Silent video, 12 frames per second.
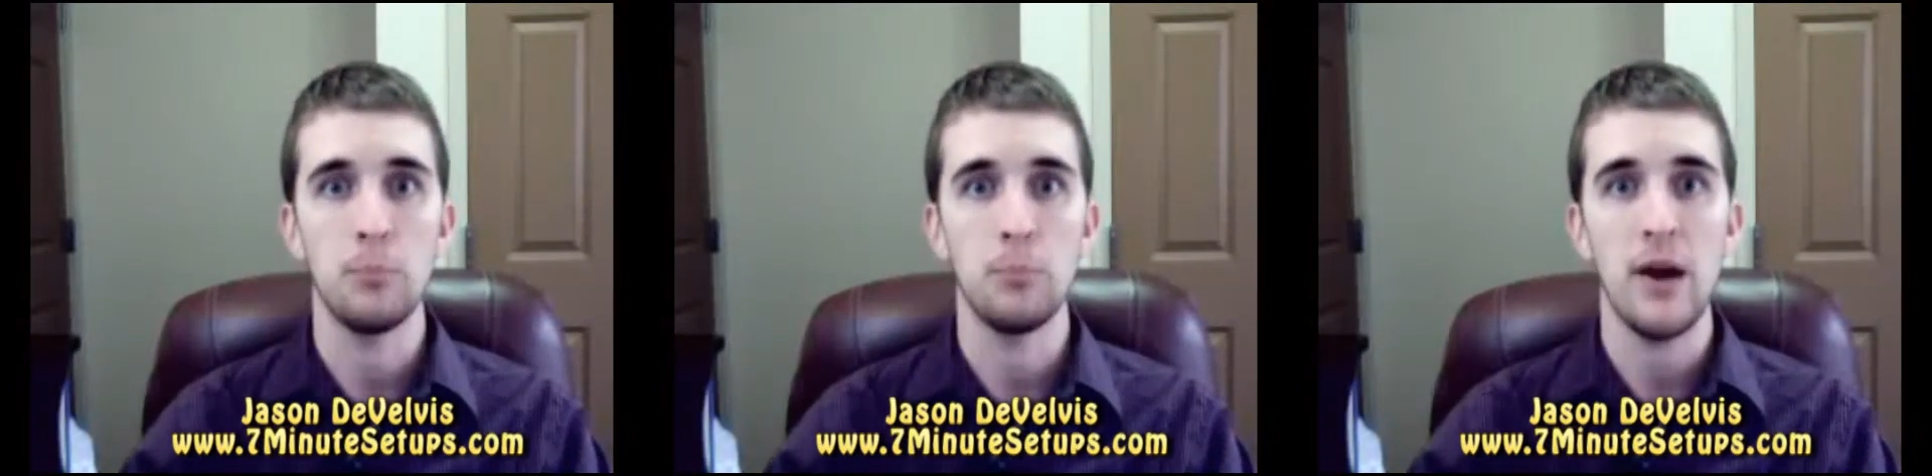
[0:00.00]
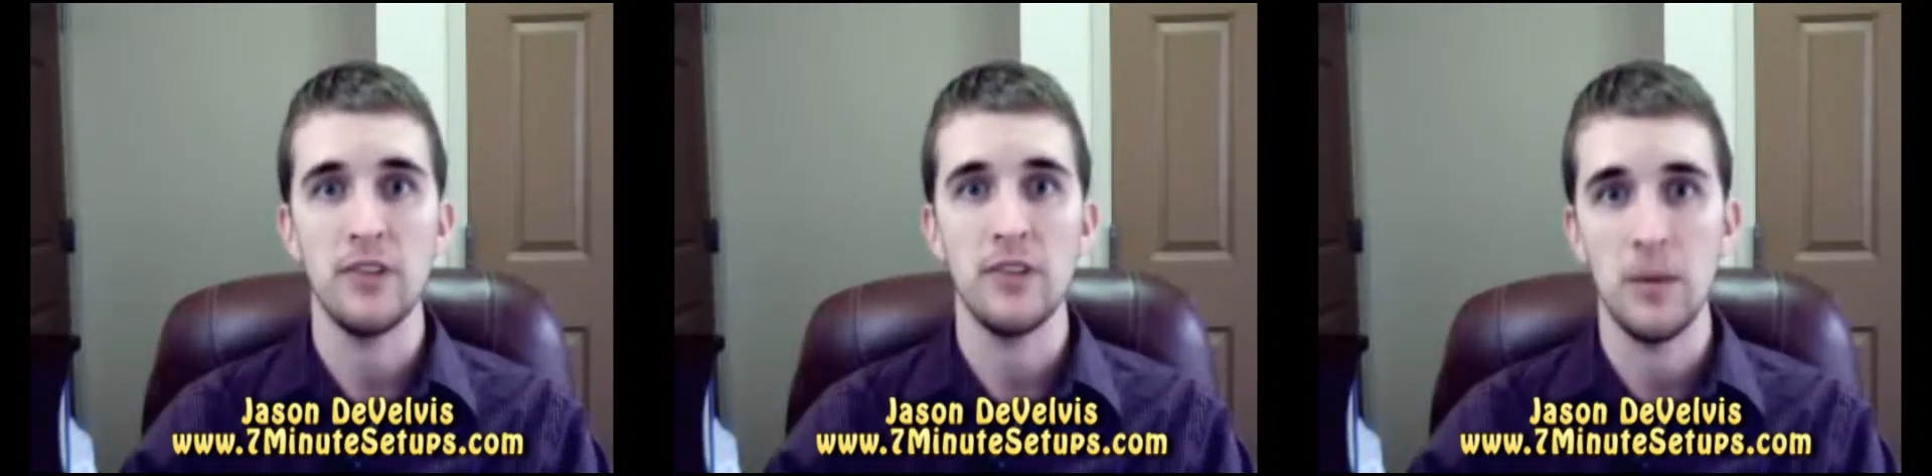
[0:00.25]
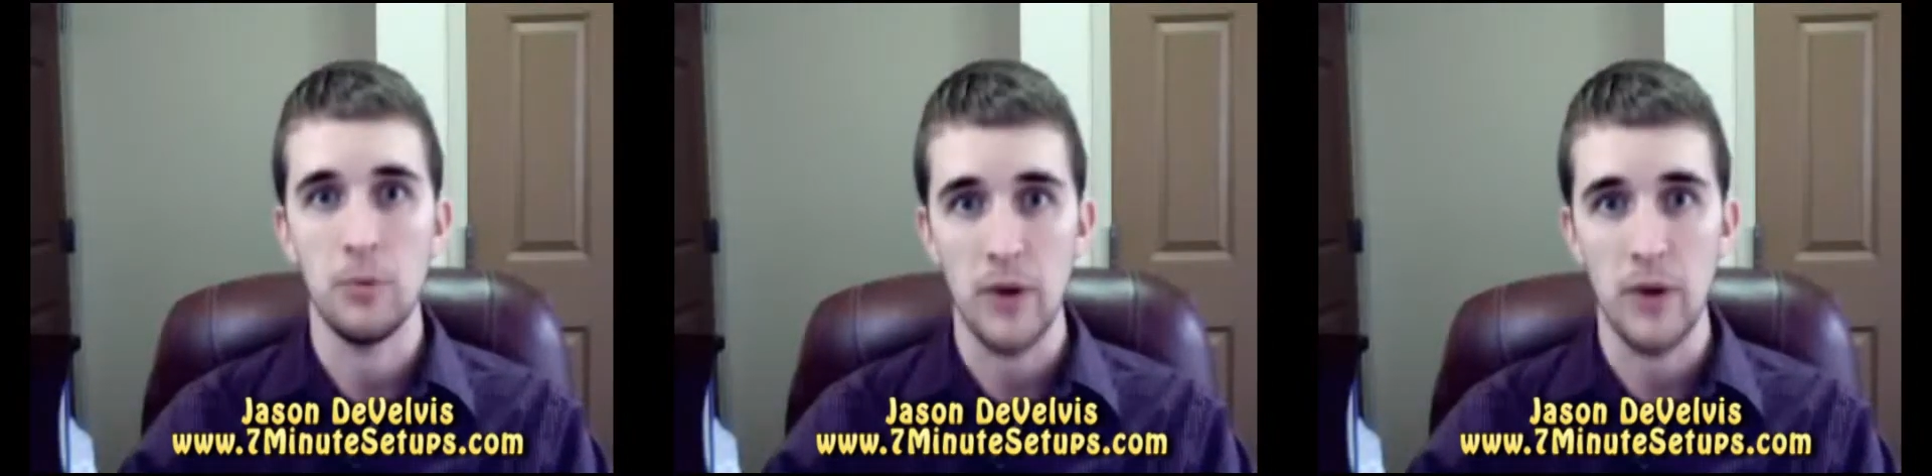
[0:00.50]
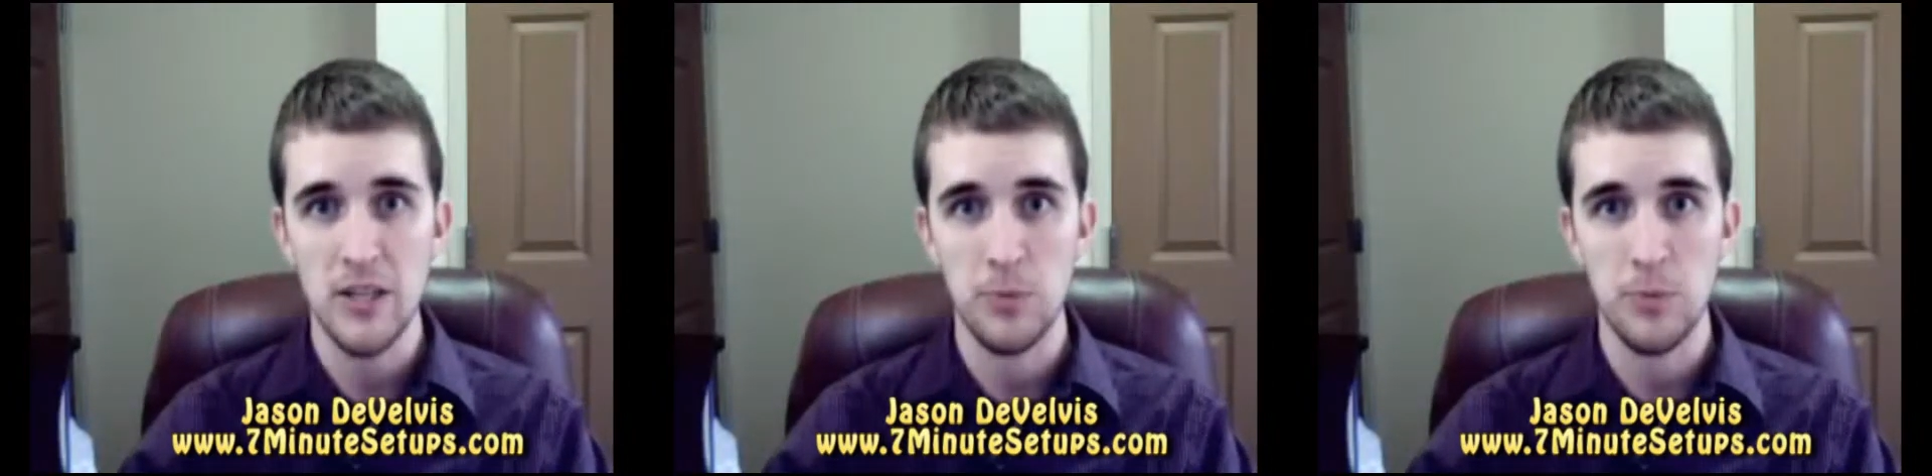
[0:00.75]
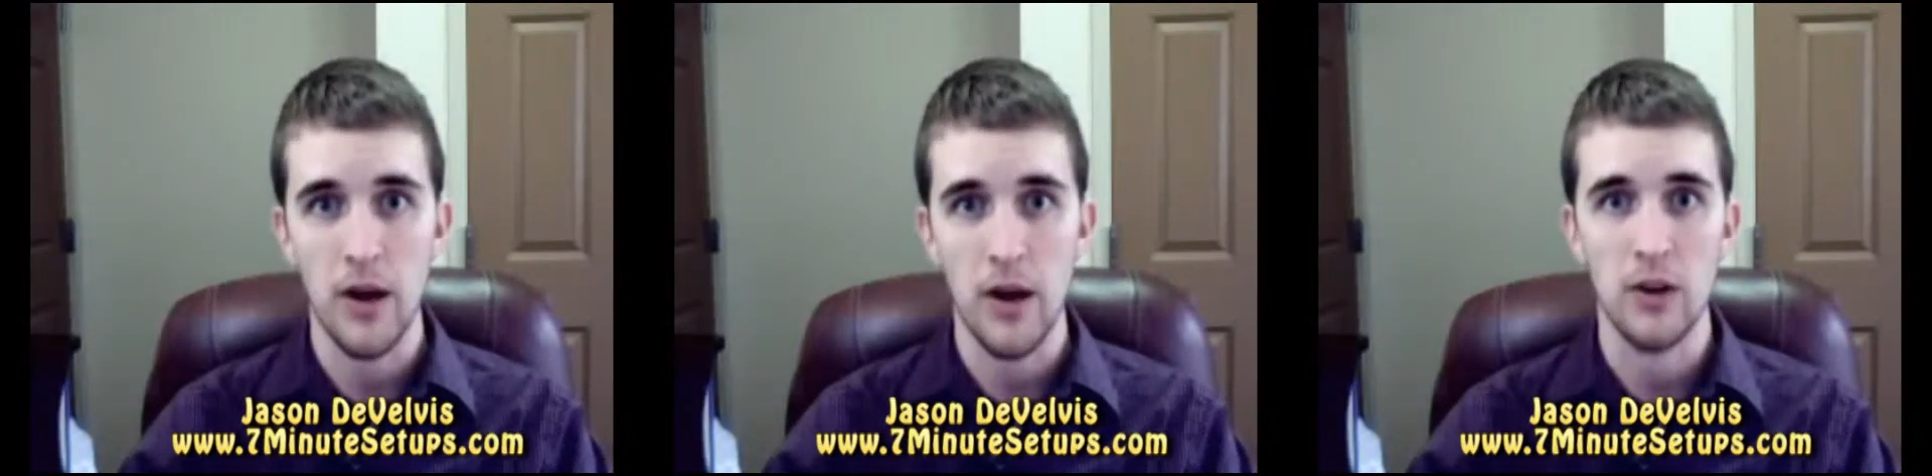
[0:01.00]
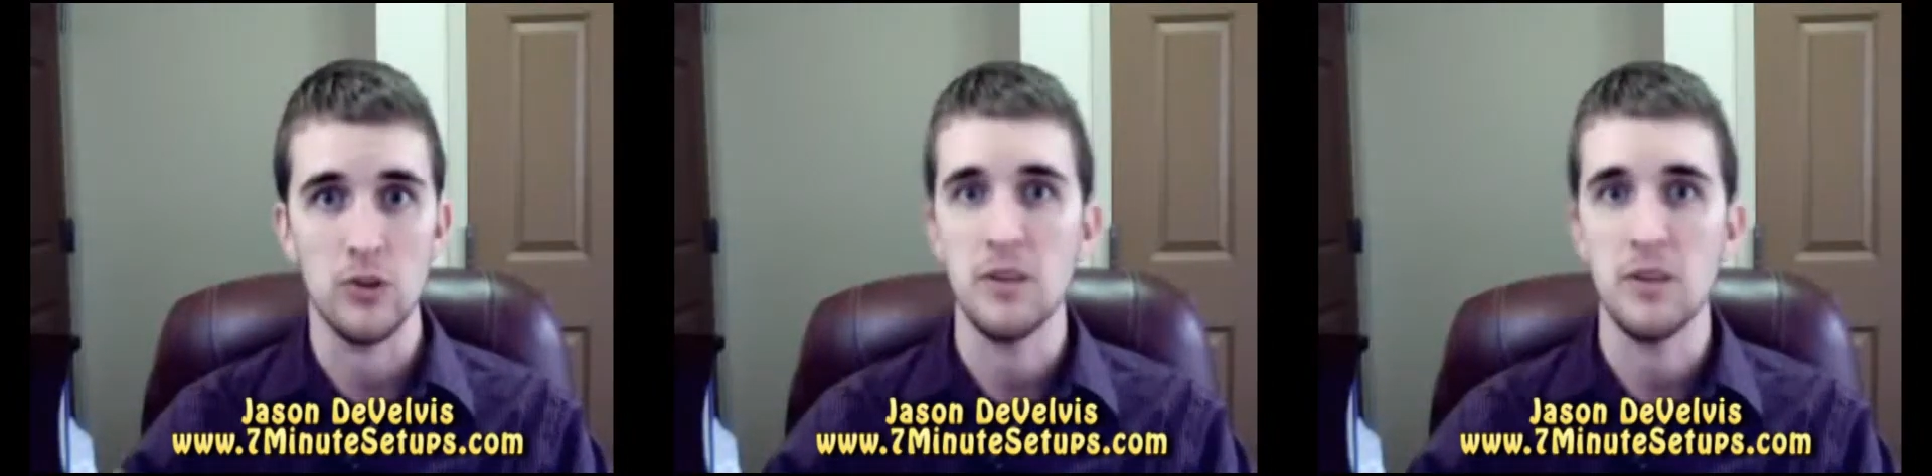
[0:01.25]
private label rights
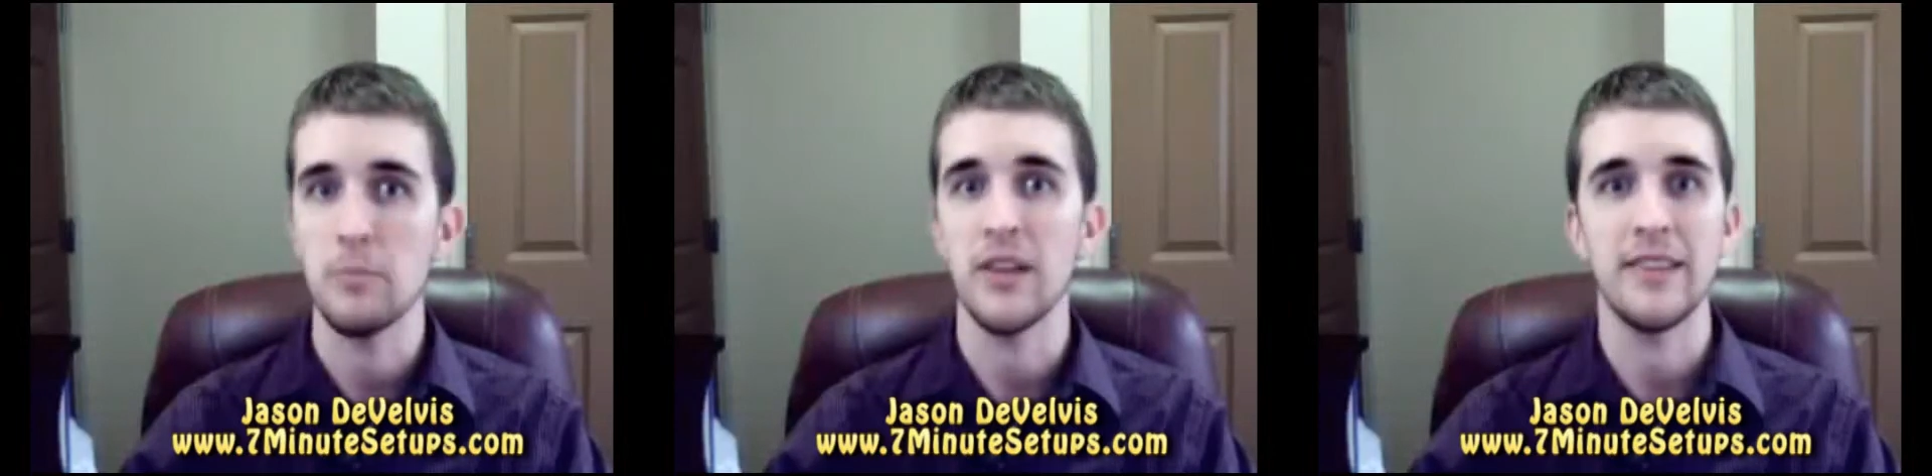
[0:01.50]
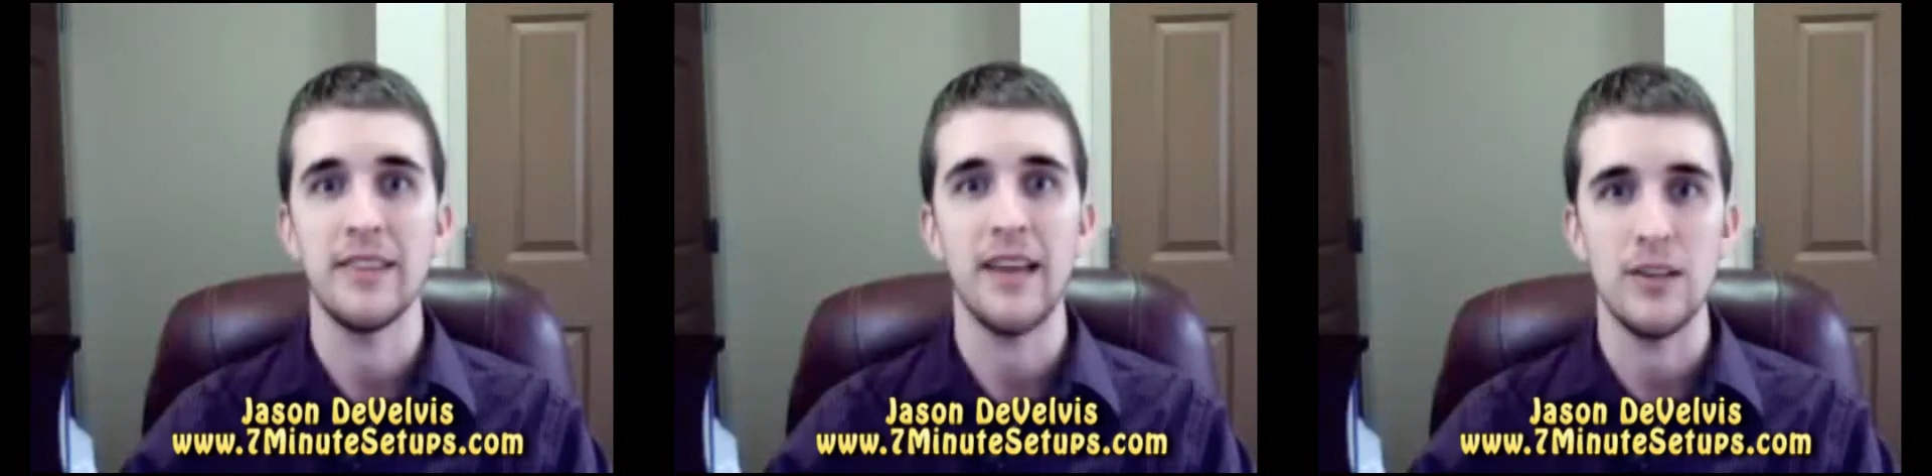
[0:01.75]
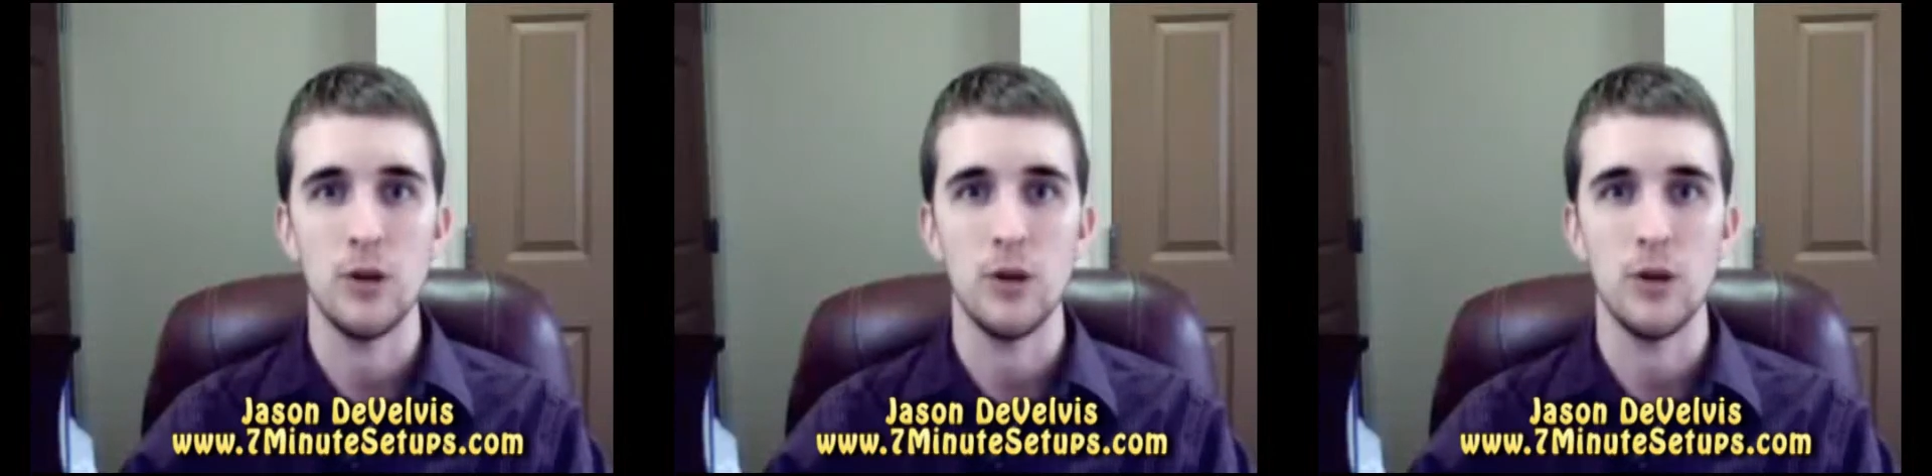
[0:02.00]
product or something like that.